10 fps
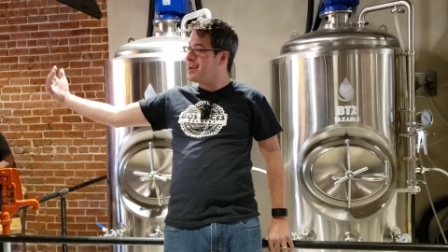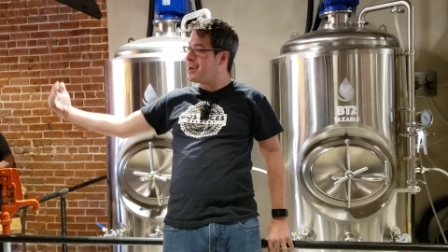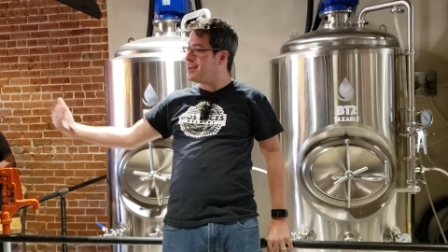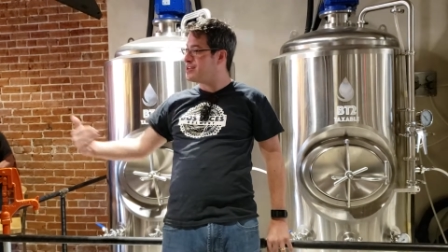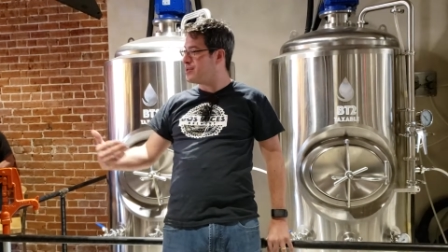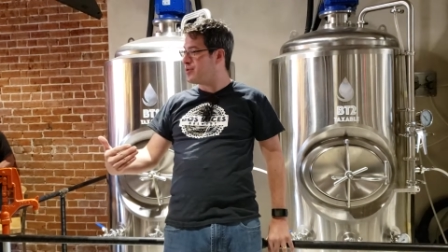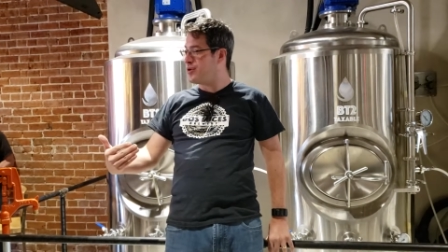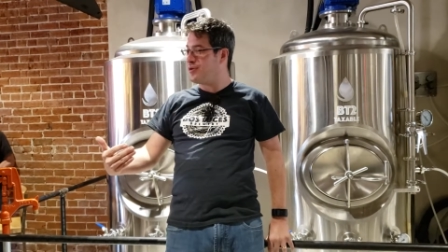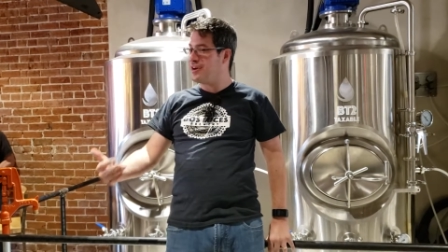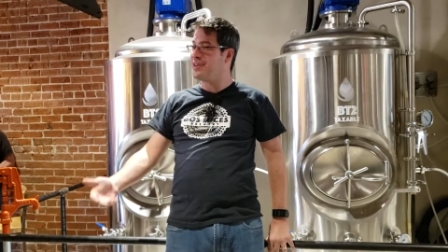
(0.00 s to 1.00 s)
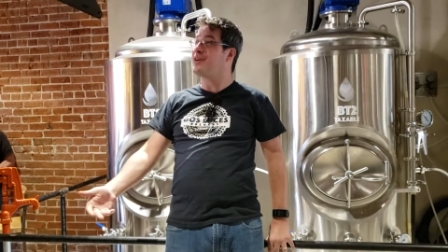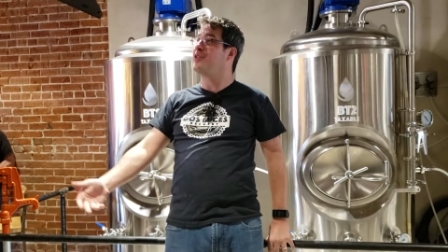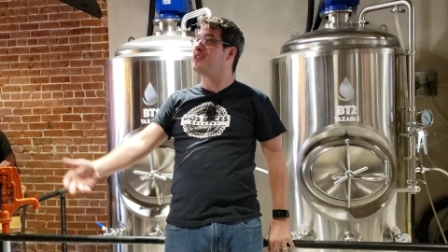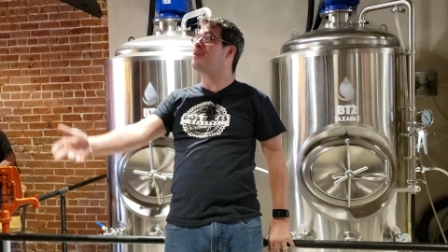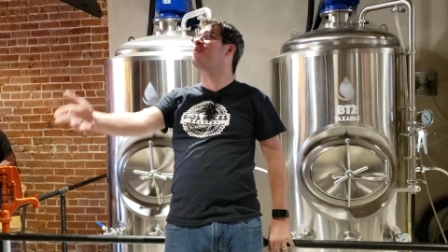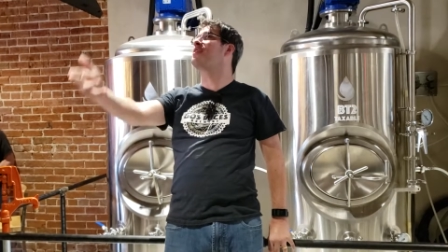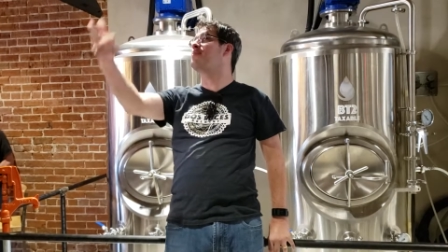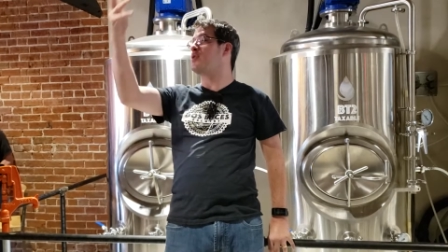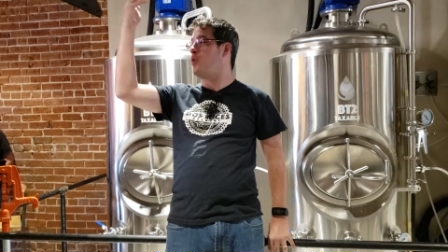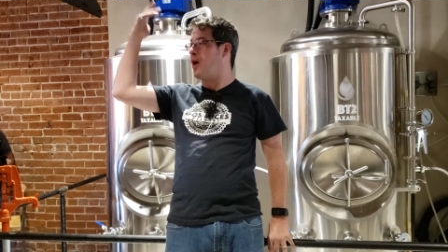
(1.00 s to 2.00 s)
into the brewery, they'll literally
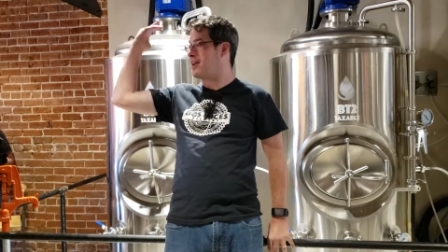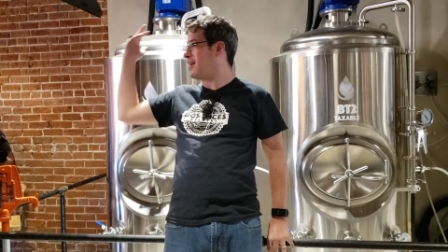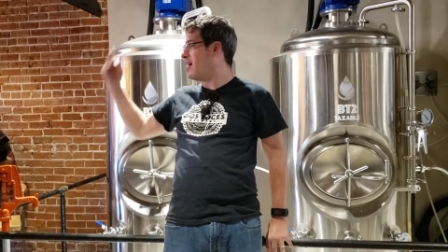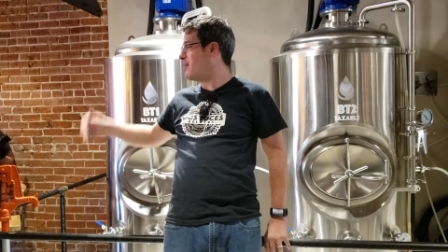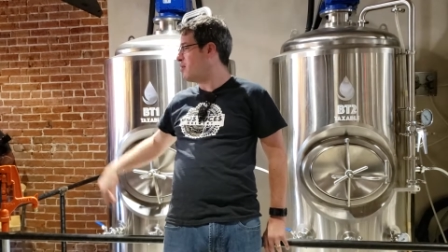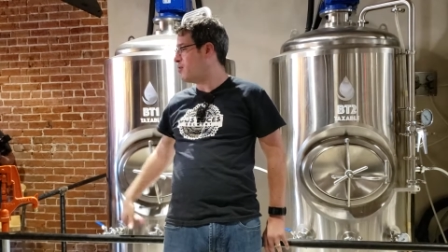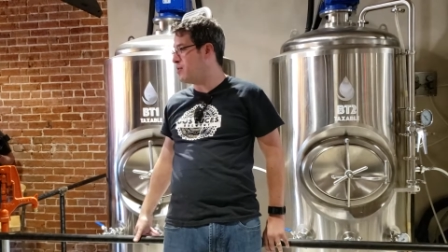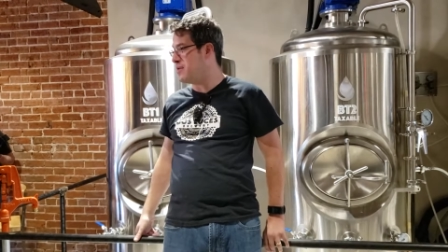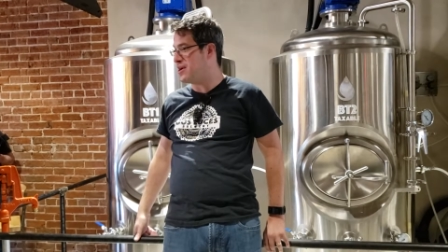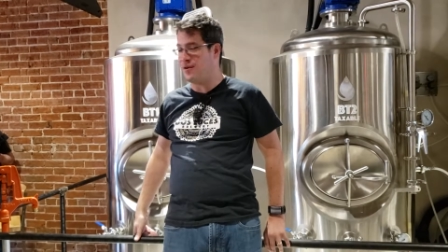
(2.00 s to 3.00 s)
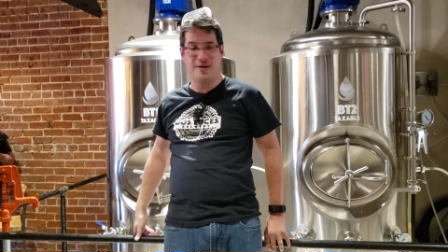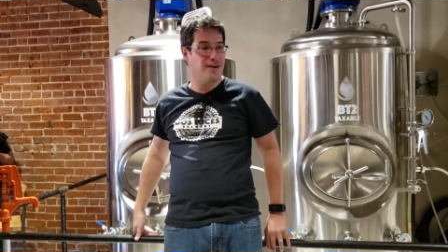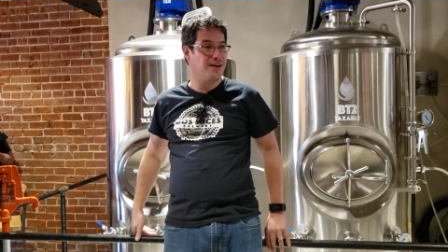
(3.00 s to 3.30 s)
be walking under the beer.